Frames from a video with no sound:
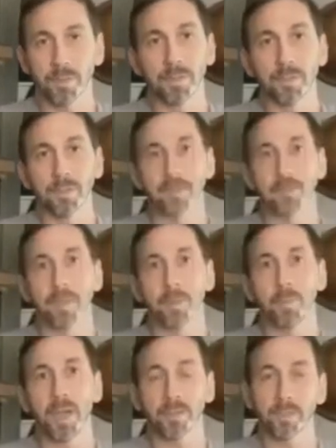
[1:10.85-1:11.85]
is a
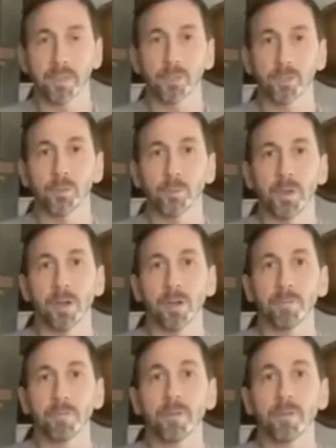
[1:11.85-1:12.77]
pate choux puff,